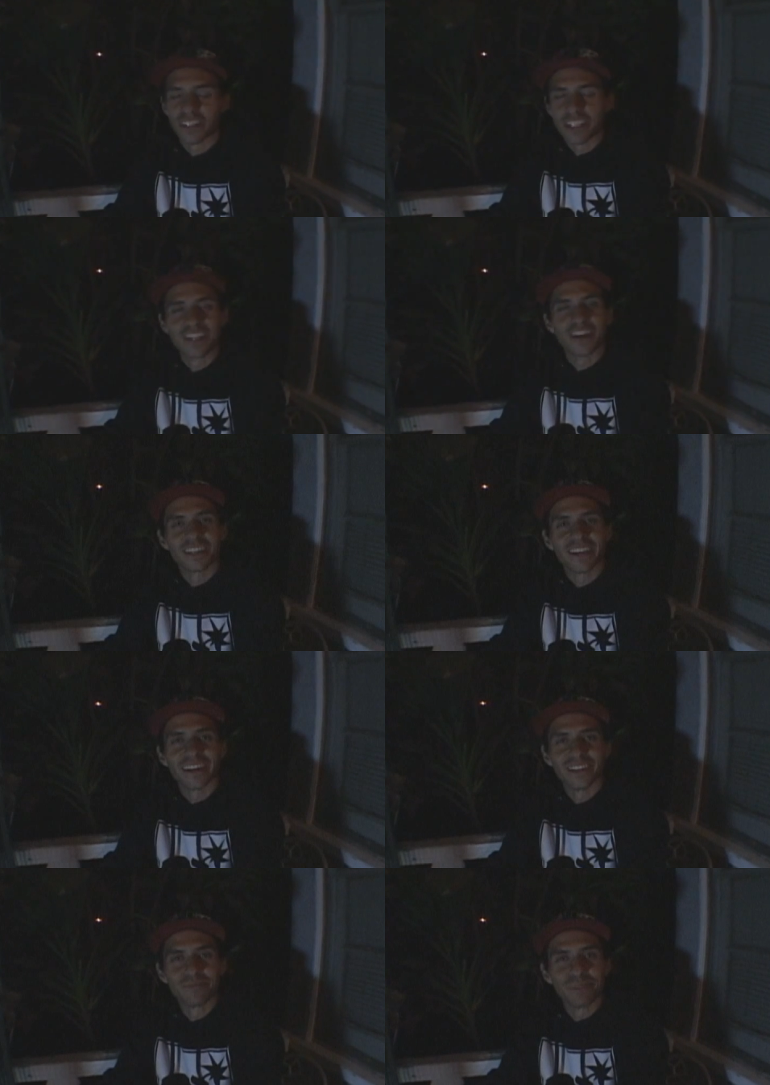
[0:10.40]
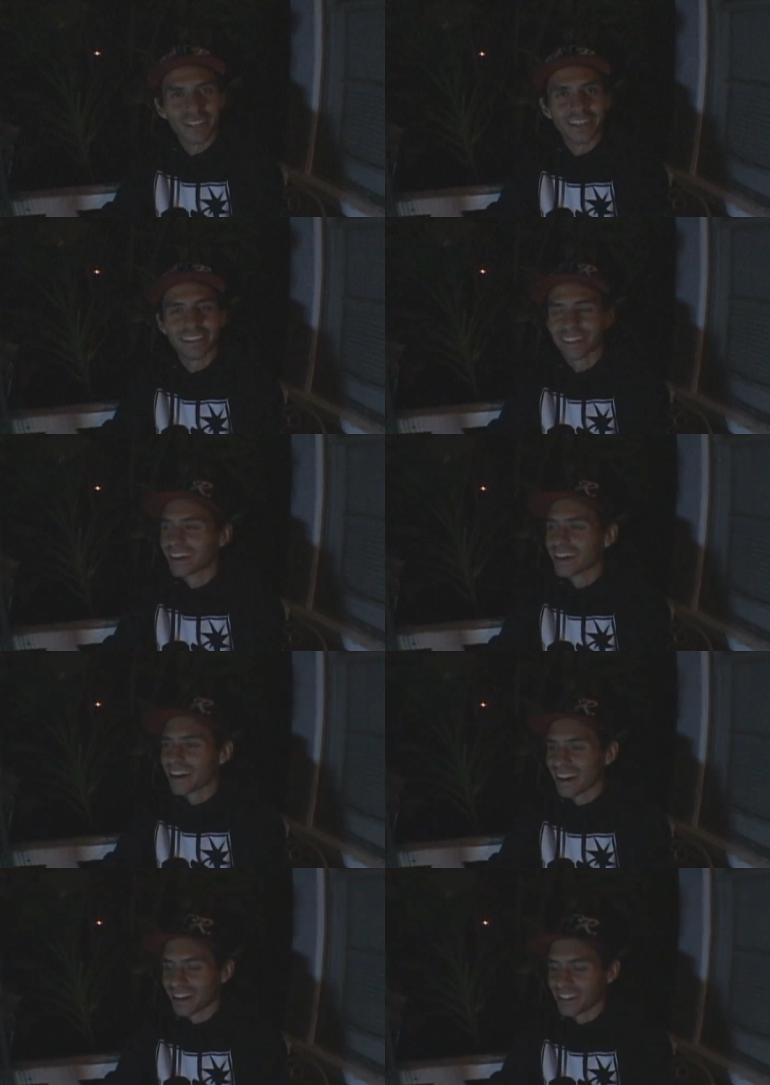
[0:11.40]
at least not yet, but
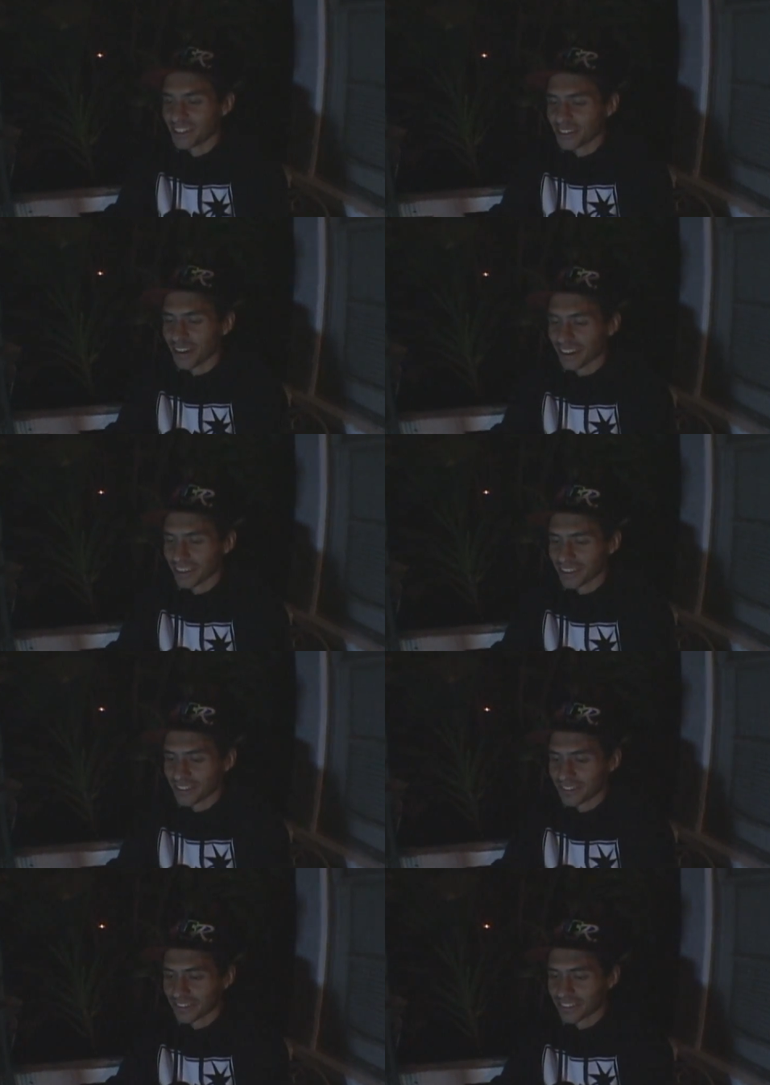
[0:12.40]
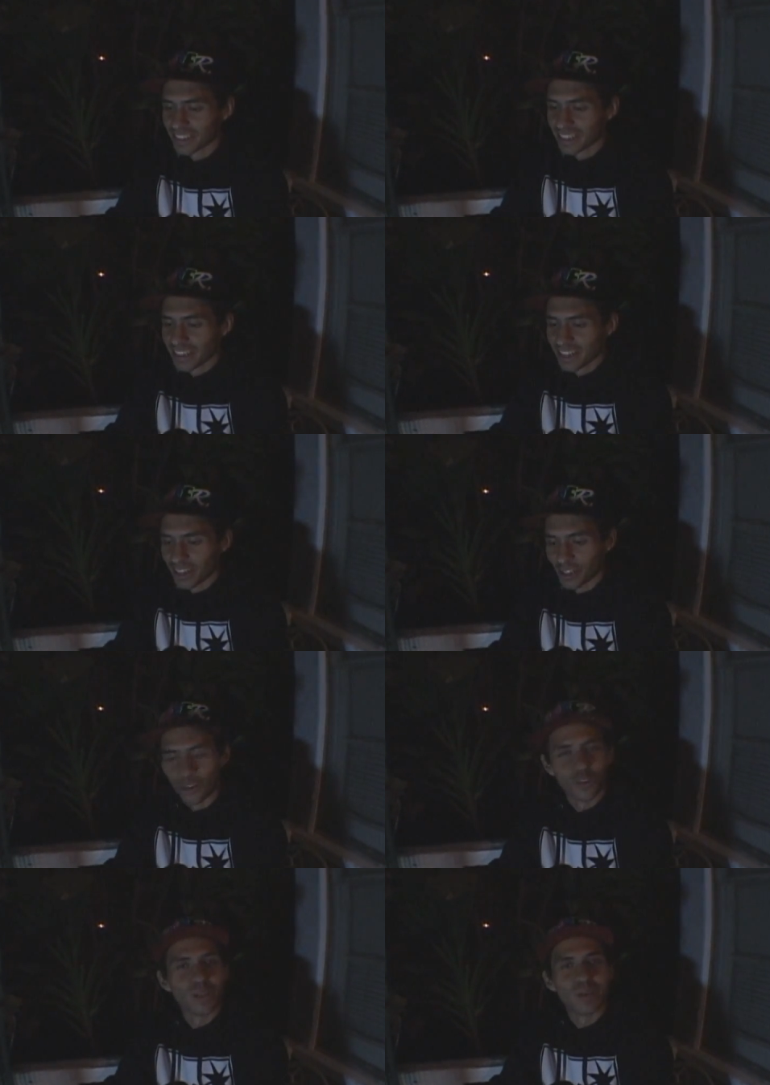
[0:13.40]
I do have a
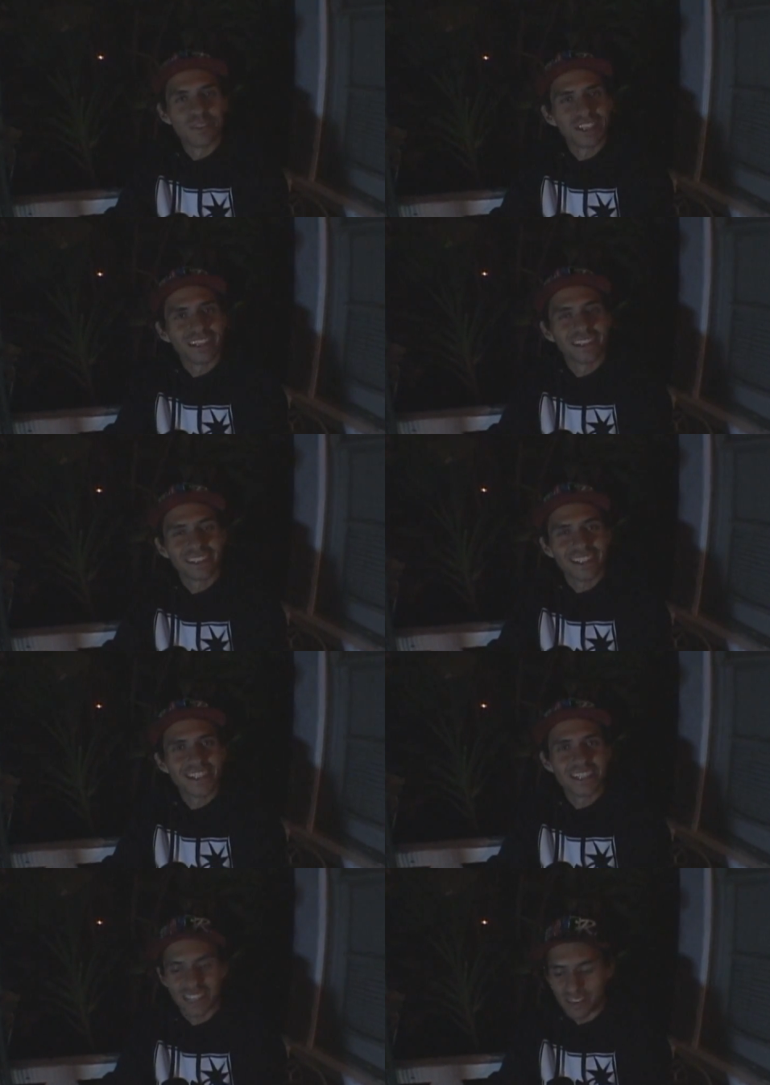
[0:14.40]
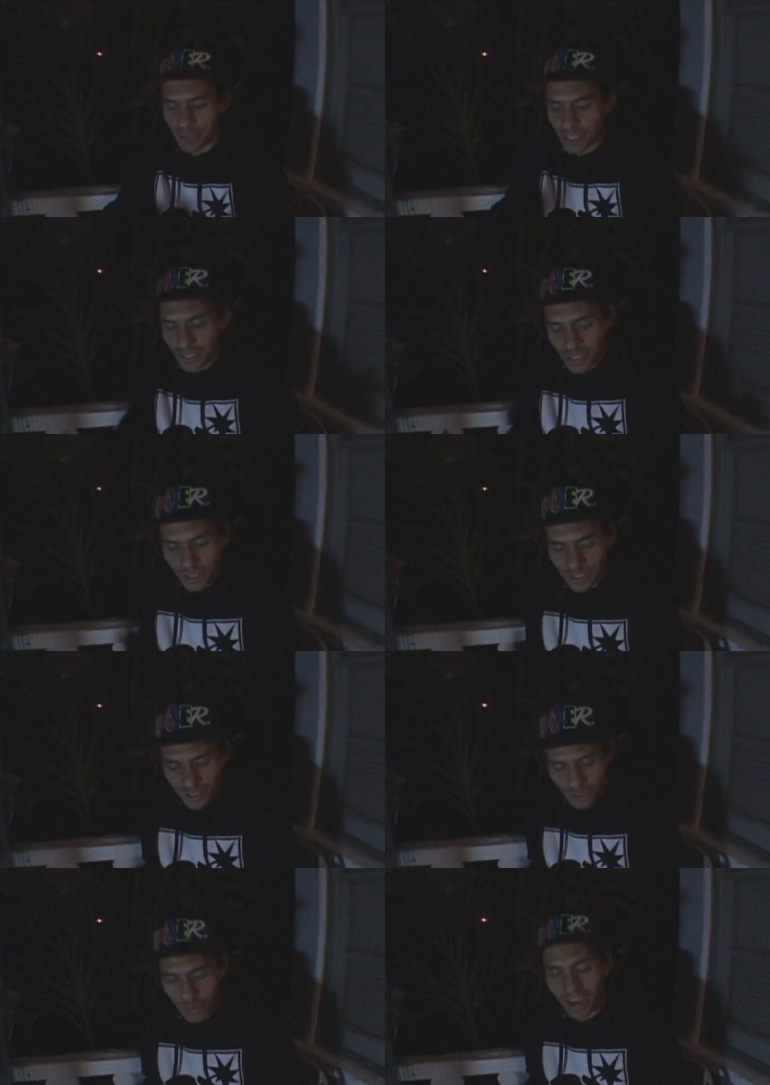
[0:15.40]
girl I'm seeing, and she said, was
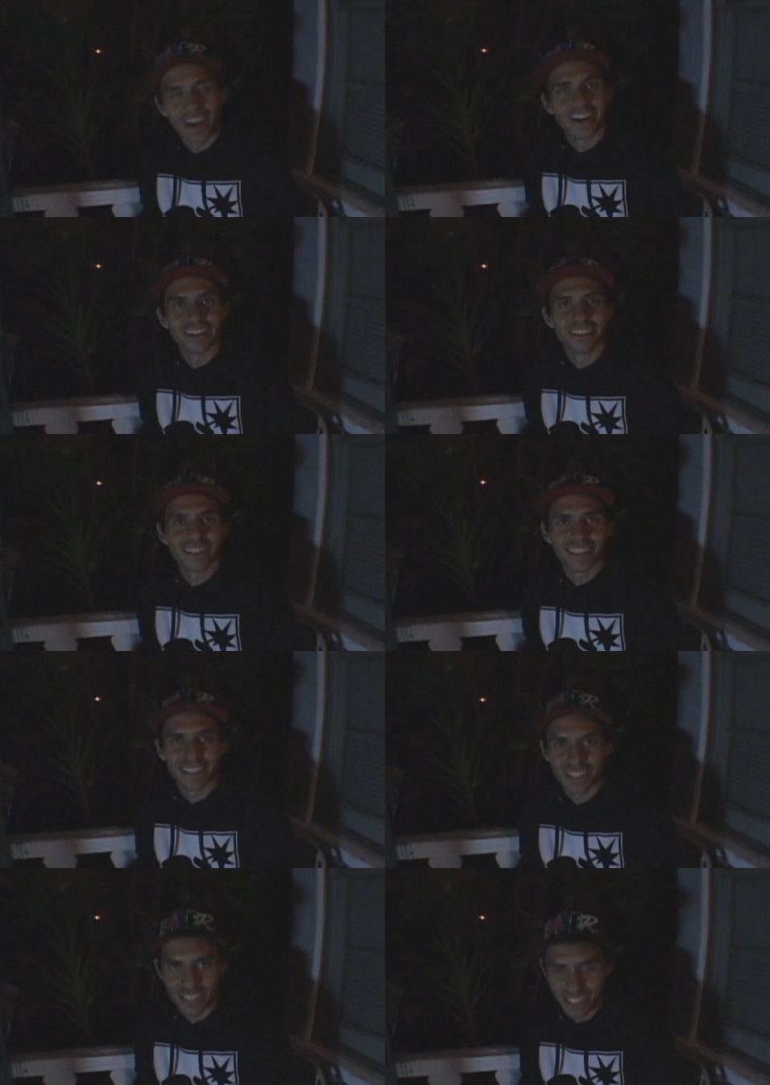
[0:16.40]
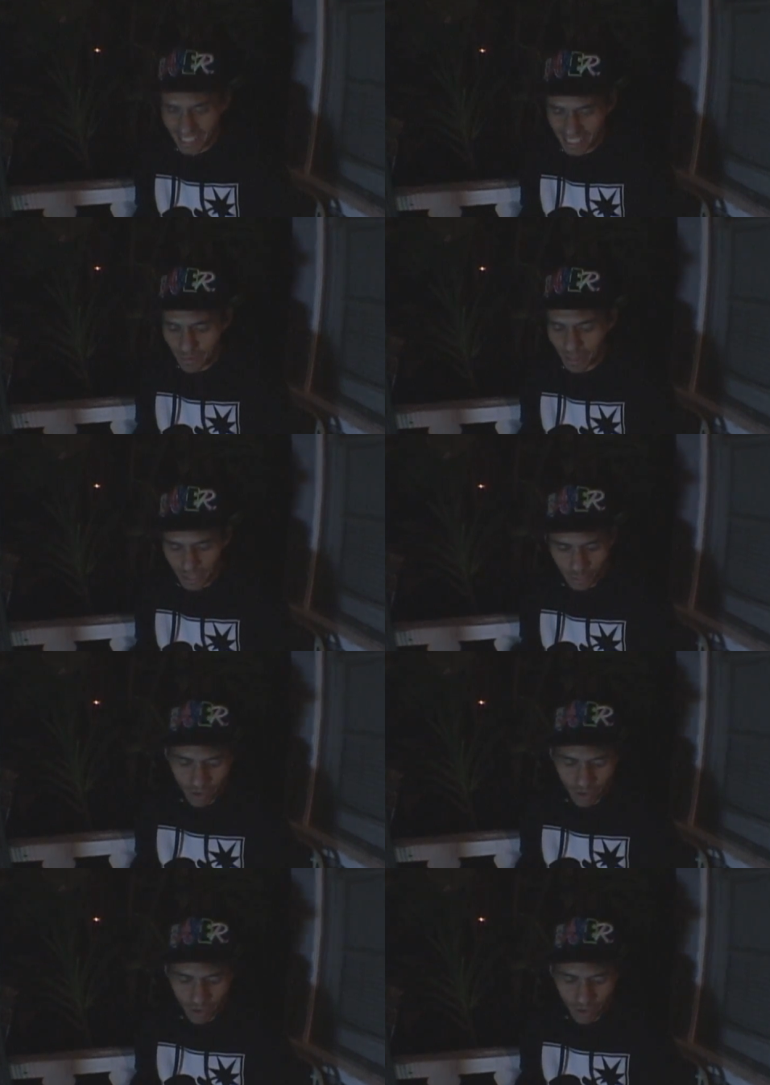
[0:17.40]
so kind to just send me this